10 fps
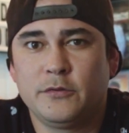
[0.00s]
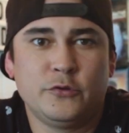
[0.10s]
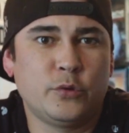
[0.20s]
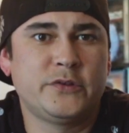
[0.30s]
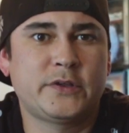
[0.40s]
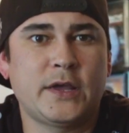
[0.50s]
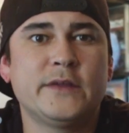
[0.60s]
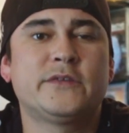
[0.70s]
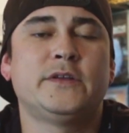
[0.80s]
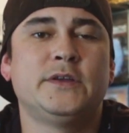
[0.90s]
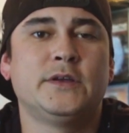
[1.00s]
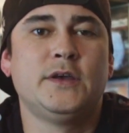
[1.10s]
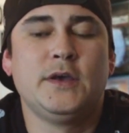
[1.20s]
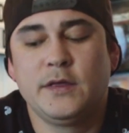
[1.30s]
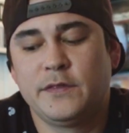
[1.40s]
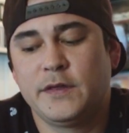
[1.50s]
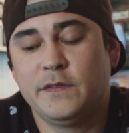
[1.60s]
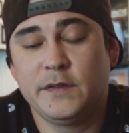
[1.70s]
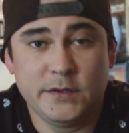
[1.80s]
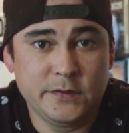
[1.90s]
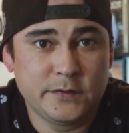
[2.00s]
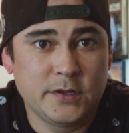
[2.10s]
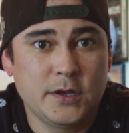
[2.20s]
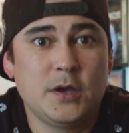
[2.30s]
noise canceling than these.